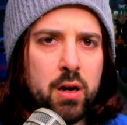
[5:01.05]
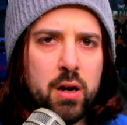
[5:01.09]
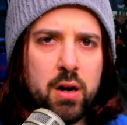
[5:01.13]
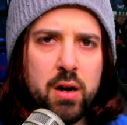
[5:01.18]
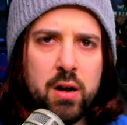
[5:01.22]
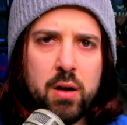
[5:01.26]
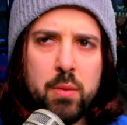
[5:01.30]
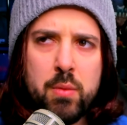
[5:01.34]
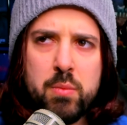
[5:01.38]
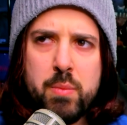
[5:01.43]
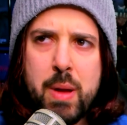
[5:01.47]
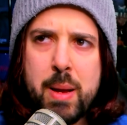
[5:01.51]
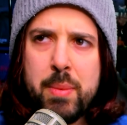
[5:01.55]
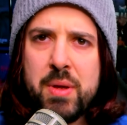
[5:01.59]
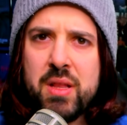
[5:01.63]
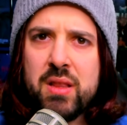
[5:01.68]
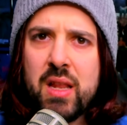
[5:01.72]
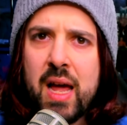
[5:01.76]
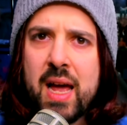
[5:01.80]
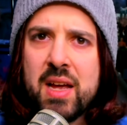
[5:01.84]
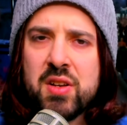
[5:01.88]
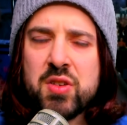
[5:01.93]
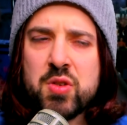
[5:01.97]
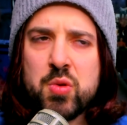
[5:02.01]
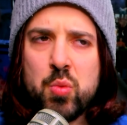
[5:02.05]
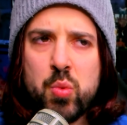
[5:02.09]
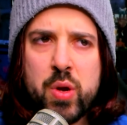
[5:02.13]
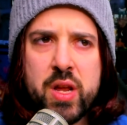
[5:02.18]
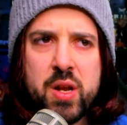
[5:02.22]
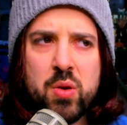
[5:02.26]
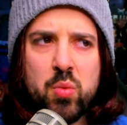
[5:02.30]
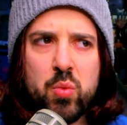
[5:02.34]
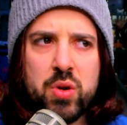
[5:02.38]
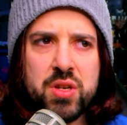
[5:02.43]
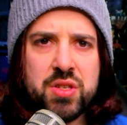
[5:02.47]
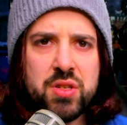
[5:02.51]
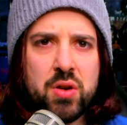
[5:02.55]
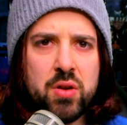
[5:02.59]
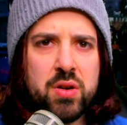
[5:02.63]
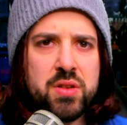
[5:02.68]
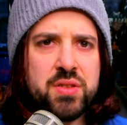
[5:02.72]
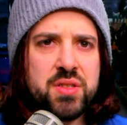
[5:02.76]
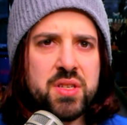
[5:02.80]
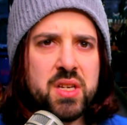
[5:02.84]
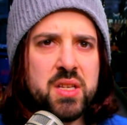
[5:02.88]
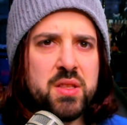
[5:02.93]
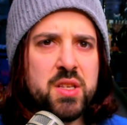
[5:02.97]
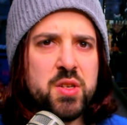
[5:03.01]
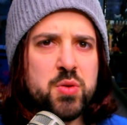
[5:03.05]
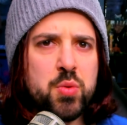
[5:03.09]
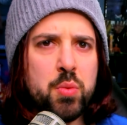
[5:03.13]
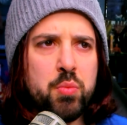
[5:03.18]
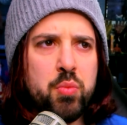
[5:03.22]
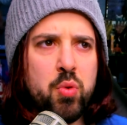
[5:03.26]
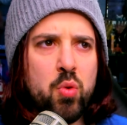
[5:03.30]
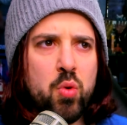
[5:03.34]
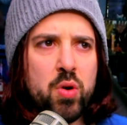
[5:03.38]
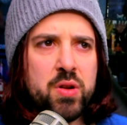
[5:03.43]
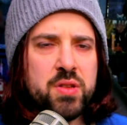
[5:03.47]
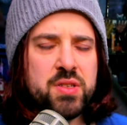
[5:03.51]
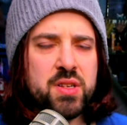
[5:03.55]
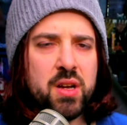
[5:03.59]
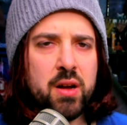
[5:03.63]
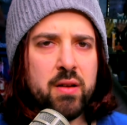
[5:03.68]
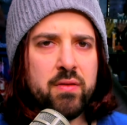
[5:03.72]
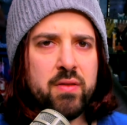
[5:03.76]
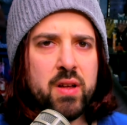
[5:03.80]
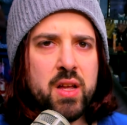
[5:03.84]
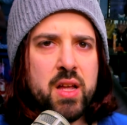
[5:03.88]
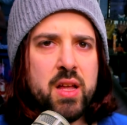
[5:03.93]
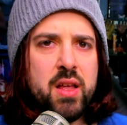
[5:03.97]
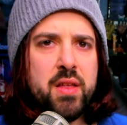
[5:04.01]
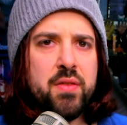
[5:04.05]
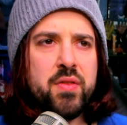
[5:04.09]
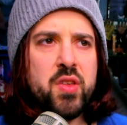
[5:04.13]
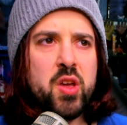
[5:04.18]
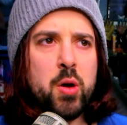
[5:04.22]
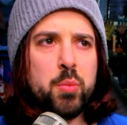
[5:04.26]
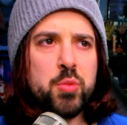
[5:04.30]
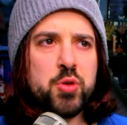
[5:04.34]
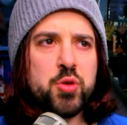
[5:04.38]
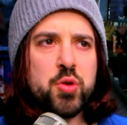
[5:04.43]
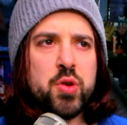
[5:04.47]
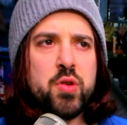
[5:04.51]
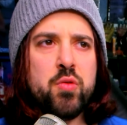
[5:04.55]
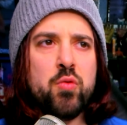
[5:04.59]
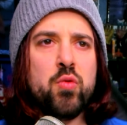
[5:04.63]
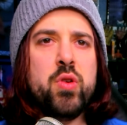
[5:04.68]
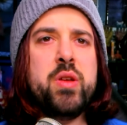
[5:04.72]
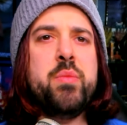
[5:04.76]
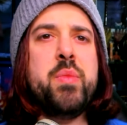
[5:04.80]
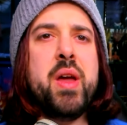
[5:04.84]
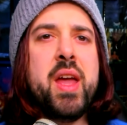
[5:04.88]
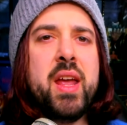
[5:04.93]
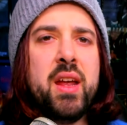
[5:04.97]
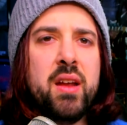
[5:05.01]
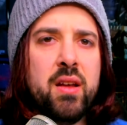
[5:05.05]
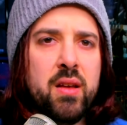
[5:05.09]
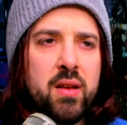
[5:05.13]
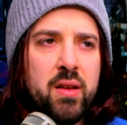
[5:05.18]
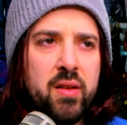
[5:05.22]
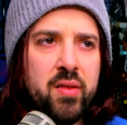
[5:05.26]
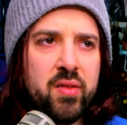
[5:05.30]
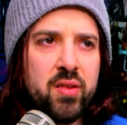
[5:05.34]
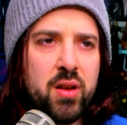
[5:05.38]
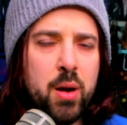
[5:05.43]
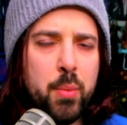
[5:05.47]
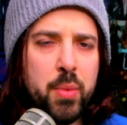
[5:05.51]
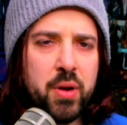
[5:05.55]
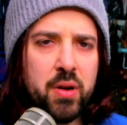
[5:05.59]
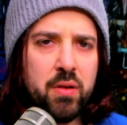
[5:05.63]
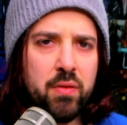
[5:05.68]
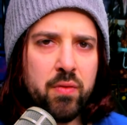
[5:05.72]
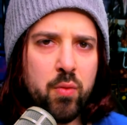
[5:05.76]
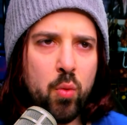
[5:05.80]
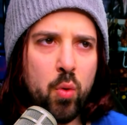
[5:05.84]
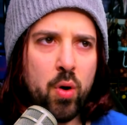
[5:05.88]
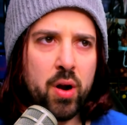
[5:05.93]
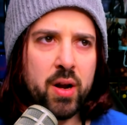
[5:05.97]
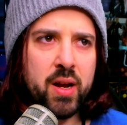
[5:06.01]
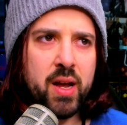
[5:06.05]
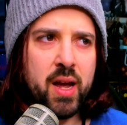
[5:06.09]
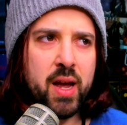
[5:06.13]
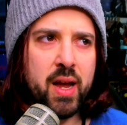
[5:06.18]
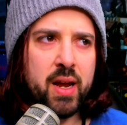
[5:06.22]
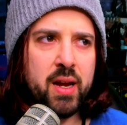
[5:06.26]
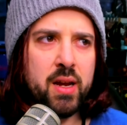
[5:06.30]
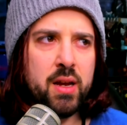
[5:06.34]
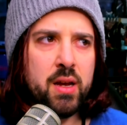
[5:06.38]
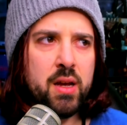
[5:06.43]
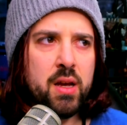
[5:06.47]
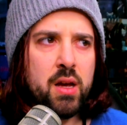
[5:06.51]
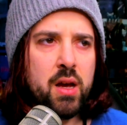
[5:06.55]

uh, maybe last week we started seeing these reports of the Elm Street remake is coming to 4K.